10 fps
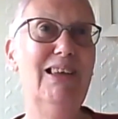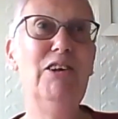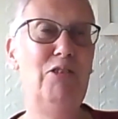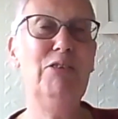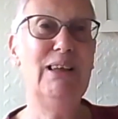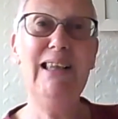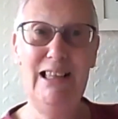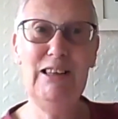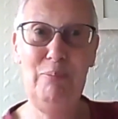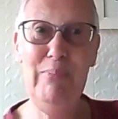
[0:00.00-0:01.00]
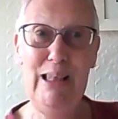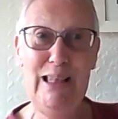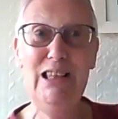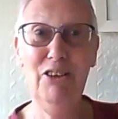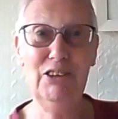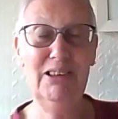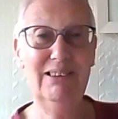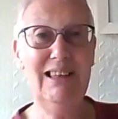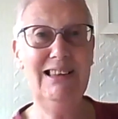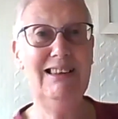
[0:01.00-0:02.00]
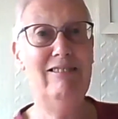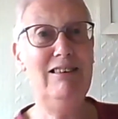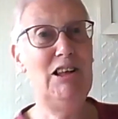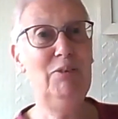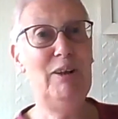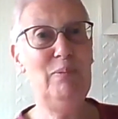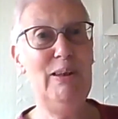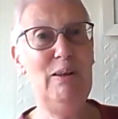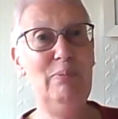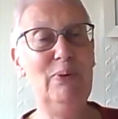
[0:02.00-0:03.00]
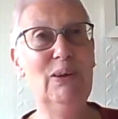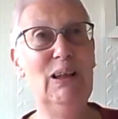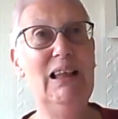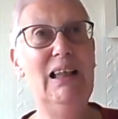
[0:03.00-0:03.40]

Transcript: often get to me, not necessarily to other people.